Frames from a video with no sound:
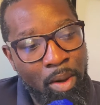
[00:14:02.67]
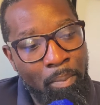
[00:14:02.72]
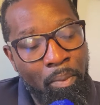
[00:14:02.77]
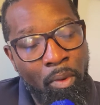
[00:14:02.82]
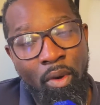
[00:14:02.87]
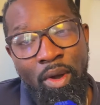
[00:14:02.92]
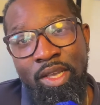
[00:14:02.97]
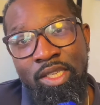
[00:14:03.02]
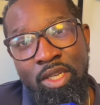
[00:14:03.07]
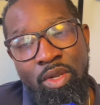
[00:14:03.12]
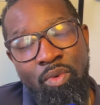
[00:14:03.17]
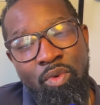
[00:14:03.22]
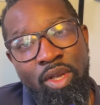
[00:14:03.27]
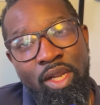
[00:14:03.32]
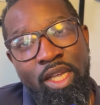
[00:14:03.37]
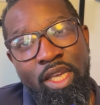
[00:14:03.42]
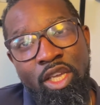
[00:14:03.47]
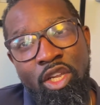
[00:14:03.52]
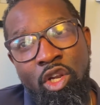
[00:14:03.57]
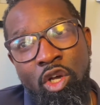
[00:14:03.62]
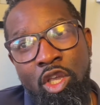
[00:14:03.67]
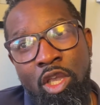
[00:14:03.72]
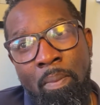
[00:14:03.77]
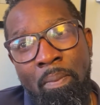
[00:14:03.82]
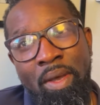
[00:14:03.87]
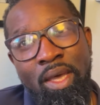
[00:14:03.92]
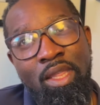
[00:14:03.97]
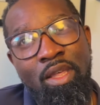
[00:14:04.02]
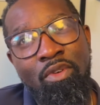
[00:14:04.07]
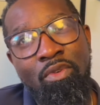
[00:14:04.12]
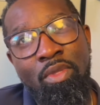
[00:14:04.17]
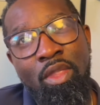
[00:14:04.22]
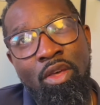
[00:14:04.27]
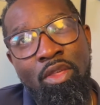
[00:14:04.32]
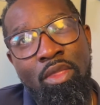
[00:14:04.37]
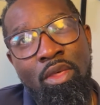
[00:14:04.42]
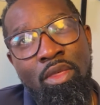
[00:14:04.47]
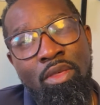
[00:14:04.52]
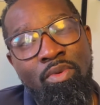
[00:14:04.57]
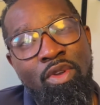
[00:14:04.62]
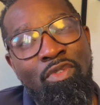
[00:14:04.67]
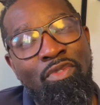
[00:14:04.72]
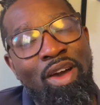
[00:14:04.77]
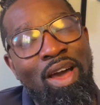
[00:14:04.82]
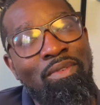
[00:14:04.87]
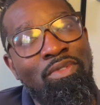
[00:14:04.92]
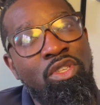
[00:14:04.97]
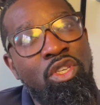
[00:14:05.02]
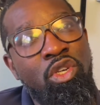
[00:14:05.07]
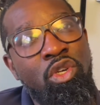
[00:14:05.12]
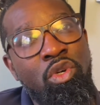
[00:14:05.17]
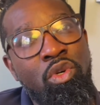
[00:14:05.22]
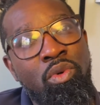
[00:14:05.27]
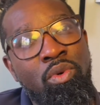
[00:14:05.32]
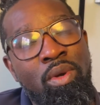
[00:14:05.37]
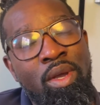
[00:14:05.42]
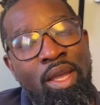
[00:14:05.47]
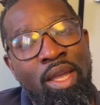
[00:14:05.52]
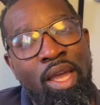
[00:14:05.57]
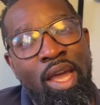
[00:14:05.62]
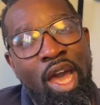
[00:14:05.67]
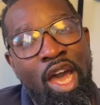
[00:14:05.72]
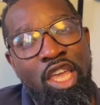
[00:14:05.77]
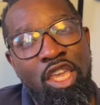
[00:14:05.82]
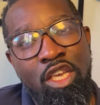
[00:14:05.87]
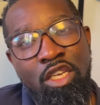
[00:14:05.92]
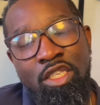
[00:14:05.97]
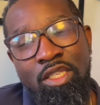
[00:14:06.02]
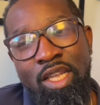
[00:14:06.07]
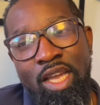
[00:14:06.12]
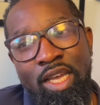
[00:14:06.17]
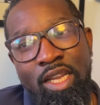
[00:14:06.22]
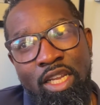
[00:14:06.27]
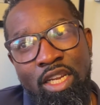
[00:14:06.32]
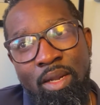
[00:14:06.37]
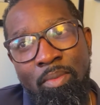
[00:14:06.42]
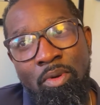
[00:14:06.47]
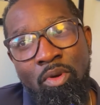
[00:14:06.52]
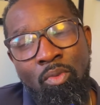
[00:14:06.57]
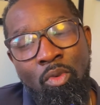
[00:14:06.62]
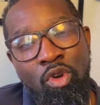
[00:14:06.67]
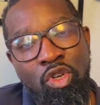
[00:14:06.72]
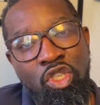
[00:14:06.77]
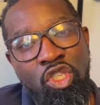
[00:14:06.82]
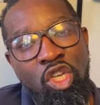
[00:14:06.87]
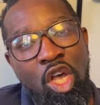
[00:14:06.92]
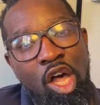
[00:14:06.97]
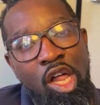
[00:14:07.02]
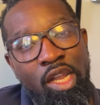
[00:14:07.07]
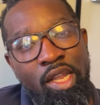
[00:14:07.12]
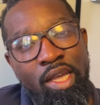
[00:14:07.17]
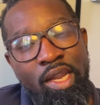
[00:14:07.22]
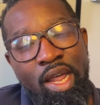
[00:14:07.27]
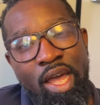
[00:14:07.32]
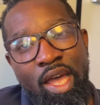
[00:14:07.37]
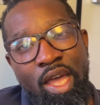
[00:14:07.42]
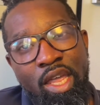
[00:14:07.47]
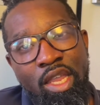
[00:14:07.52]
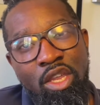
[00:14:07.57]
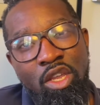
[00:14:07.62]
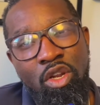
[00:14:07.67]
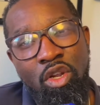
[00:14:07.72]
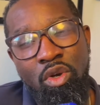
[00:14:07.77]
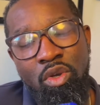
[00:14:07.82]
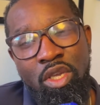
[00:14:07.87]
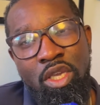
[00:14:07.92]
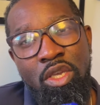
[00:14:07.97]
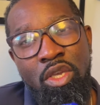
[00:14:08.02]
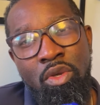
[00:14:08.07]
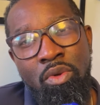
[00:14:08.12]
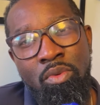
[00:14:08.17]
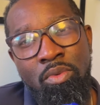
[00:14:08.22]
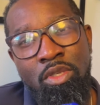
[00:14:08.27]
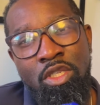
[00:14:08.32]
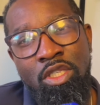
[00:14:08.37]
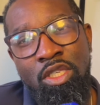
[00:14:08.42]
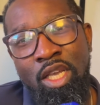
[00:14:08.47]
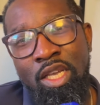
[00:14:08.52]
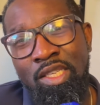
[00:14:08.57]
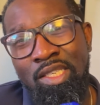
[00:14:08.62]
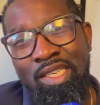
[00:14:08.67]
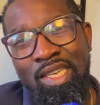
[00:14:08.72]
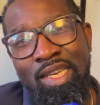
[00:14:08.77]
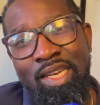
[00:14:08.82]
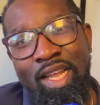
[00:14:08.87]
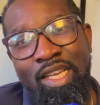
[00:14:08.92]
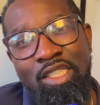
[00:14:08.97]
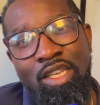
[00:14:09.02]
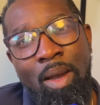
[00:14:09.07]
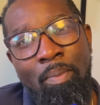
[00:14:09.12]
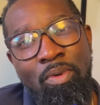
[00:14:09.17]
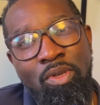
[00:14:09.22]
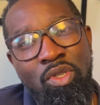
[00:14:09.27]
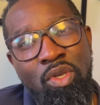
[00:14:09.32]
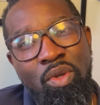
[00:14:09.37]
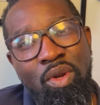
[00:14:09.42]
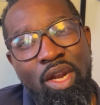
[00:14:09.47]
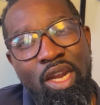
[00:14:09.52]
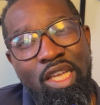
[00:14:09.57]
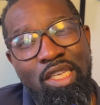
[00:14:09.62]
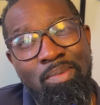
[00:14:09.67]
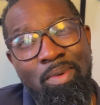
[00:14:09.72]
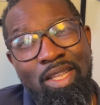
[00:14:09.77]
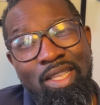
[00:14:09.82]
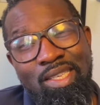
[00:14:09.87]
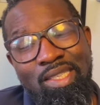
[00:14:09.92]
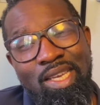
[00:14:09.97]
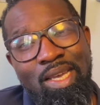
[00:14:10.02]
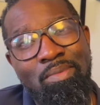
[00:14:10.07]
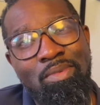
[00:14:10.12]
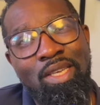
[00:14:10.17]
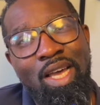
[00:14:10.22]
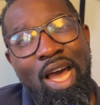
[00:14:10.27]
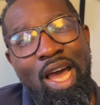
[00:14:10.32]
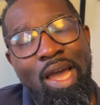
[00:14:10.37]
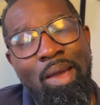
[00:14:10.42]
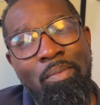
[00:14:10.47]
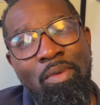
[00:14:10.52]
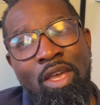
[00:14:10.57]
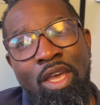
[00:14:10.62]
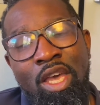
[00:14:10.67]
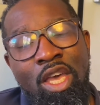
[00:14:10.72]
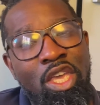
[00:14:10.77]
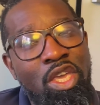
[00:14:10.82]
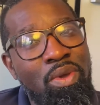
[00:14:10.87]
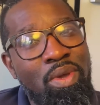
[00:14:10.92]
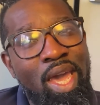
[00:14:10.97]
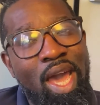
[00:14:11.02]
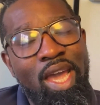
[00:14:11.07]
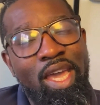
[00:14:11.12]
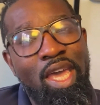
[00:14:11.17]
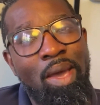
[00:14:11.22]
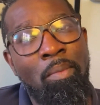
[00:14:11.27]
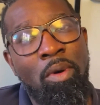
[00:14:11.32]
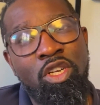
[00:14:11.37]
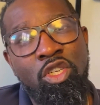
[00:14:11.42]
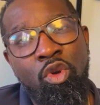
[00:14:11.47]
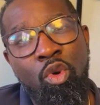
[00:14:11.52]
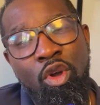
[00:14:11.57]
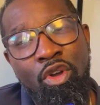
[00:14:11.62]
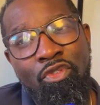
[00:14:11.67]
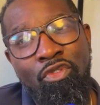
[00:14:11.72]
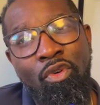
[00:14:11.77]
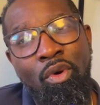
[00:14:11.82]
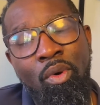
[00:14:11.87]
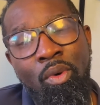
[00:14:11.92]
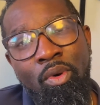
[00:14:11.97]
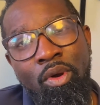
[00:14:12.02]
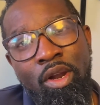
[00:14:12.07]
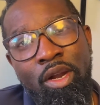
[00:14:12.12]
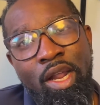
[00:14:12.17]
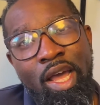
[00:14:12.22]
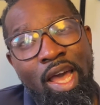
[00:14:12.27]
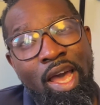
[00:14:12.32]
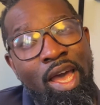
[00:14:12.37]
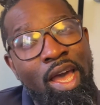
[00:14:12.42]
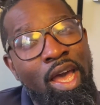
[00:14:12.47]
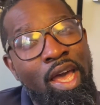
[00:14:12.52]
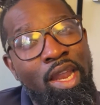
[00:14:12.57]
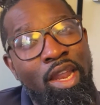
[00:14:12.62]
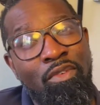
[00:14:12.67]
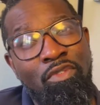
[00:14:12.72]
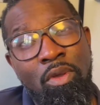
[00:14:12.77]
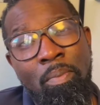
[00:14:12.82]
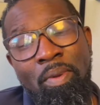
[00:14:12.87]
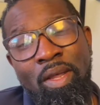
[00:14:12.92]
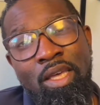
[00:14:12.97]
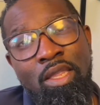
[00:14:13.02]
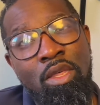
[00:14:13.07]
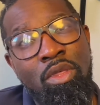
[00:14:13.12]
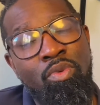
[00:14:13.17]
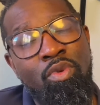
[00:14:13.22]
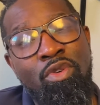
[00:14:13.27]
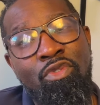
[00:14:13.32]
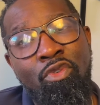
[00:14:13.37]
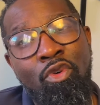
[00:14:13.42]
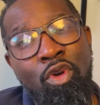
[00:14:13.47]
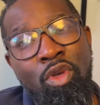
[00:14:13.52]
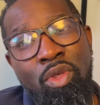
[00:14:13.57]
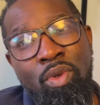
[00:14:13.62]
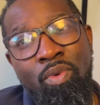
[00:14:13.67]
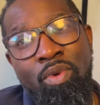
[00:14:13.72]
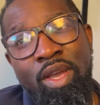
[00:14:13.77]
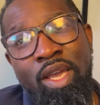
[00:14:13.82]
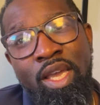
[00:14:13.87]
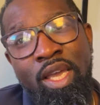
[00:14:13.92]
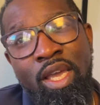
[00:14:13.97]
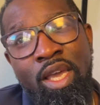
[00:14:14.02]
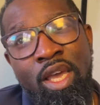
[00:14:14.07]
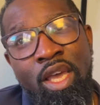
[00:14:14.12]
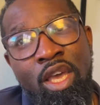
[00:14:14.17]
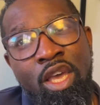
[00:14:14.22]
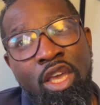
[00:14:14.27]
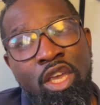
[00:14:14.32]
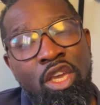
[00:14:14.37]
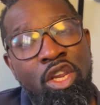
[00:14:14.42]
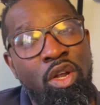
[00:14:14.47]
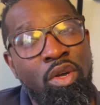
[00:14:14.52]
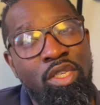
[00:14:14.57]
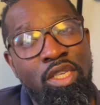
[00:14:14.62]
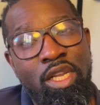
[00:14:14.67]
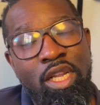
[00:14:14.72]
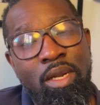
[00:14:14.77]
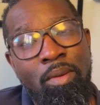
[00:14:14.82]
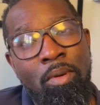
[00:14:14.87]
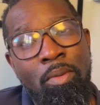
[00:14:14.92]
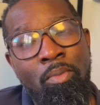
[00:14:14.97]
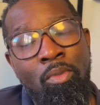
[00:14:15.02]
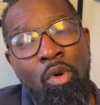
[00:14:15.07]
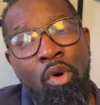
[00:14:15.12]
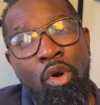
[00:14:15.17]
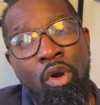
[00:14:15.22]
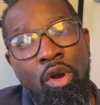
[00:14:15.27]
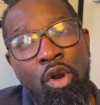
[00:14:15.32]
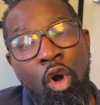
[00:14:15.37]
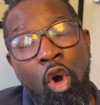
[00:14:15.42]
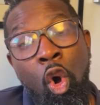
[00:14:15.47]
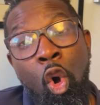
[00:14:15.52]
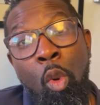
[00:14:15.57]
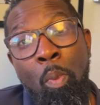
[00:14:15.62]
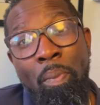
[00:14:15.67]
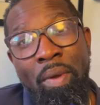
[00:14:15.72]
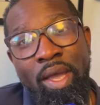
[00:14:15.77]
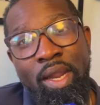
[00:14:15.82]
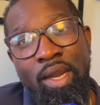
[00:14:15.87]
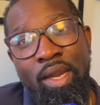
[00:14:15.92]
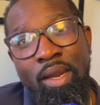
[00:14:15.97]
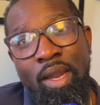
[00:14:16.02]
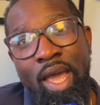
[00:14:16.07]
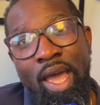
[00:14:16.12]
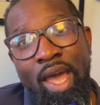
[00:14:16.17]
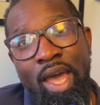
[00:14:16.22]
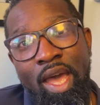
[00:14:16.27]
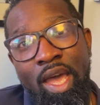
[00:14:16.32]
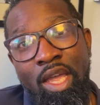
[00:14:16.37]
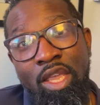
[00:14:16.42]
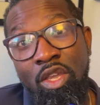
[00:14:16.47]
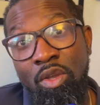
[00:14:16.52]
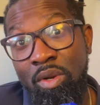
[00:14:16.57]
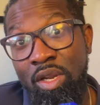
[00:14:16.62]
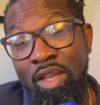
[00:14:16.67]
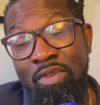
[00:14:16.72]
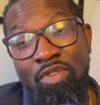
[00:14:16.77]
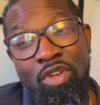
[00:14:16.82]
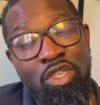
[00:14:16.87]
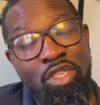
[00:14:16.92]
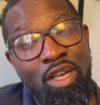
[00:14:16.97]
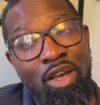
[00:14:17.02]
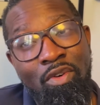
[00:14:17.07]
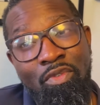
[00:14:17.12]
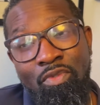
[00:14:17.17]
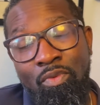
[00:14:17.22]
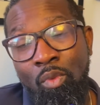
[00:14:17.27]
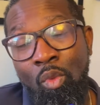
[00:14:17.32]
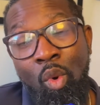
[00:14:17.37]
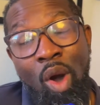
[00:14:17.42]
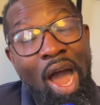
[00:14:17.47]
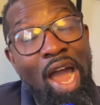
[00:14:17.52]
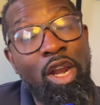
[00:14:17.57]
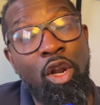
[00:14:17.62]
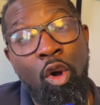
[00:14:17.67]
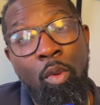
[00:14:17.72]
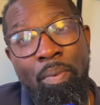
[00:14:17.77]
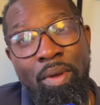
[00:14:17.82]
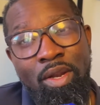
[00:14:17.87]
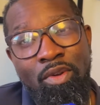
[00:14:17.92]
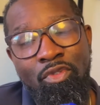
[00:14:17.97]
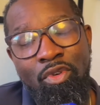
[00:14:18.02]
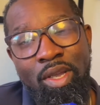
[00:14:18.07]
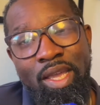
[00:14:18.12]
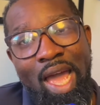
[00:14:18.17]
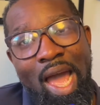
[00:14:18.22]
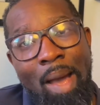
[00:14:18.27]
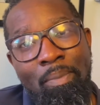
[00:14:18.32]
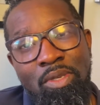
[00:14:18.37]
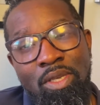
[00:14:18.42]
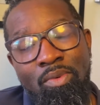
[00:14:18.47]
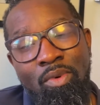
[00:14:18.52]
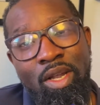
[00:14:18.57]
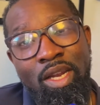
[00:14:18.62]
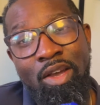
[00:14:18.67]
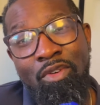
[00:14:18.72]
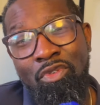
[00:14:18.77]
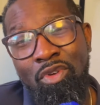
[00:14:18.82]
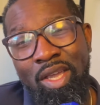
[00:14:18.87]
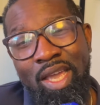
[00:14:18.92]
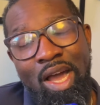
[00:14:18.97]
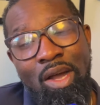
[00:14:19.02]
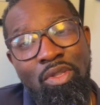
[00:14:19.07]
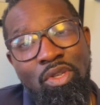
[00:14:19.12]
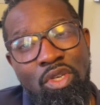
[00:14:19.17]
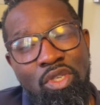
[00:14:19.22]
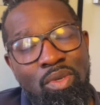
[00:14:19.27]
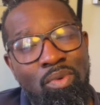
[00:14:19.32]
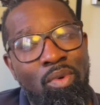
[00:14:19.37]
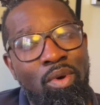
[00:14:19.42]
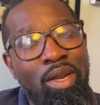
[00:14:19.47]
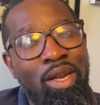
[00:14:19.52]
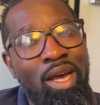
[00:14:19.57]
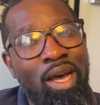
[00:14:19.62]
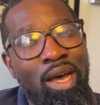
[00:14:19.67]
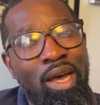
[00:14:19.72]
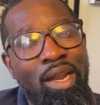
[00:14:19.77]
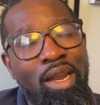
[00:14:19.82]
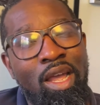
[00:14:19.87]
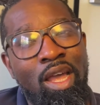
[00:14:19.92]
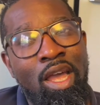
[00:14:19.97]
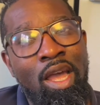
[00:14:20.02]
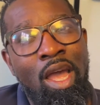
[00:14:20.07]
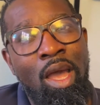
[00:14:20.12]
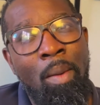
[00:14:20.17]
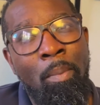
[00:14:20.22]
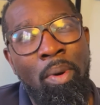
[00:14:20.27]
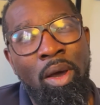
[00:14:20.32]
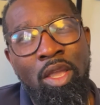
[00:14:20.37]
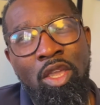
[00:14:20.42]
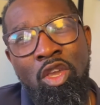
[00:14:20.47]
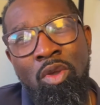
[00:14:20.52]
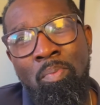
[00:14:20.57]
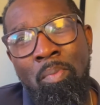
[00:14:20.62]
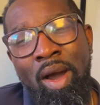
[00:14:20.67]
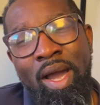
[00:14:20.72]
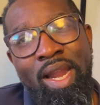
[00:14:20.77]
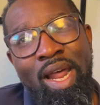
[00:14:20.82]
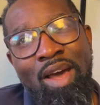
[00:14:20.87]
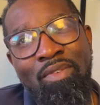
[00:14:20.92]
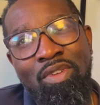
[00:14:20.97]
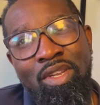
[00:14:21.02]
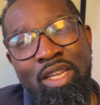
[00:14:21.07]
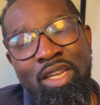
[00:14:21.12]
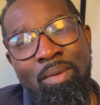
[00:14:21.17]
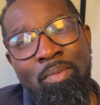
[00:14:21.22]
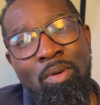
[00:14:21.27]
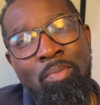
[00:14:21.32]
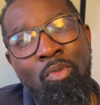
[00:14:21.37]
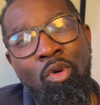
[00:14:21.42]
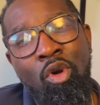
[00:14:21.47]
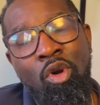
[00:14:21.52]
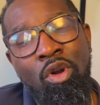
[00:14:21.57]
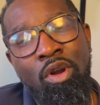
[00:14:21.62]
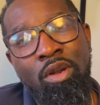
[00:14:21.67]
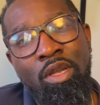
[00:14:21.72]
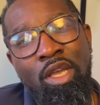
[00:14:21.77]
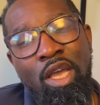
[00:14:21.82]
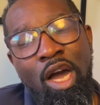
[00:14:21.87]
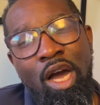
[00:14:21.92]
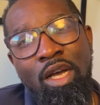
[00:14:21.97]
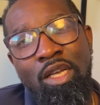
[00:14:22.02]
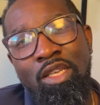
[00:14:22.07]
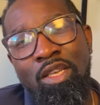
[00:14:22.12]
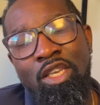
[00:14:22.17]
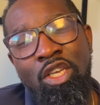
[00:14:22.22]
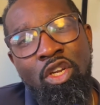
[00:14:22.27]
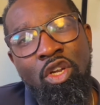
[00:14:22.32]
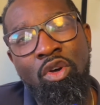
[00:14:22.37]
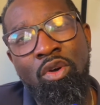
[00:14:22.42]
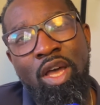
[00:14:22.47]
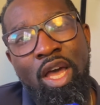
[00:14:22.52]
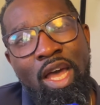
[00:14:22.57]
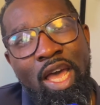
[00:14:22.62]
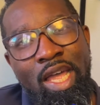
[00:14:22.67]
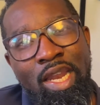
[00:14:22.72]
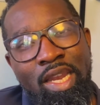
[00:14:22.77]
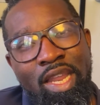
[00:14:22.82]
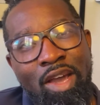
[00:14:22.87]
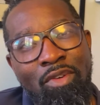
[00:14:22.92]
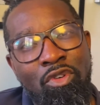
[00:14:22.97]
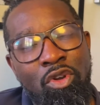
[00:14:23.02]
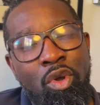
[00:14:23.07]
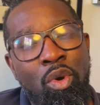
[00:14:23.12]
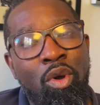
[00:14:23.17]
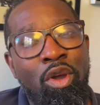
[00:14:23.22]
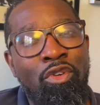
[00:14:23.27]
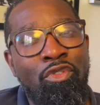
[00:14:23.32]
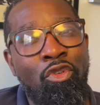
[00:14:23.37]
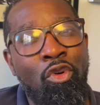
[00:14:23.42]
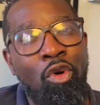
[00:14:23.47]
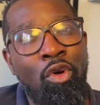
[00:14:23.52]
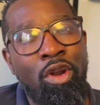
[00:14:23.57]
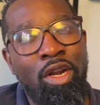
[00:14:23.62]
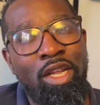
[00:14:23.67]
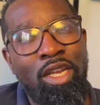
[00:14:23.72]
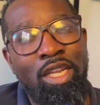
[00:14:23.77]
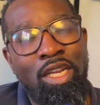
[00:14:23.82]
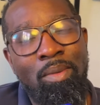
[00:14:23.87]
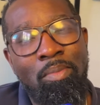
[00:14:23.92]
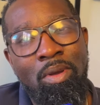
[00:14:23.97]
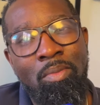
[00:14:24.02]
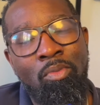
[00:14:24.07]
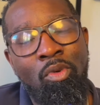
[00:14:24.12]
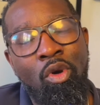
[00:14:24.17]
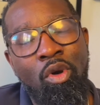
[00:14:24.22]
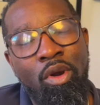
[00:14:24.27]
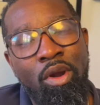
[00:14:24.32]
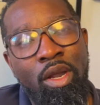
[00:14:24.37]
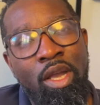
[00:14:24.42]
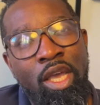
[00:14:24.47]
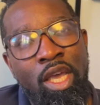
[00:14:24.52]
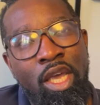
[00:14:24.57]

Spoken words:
poison really. You play the 3-5-2 and you stay a little bit more solid, and, you concede less opportunities, but at the same time, you can't get much going forward. And if you play the 3-4-3, it's a little bit more open, and you leave yourself wide open for gaps and whatnot, for counters and whatnot, but you might have a little bit more, endeavor going forward, a little bit more,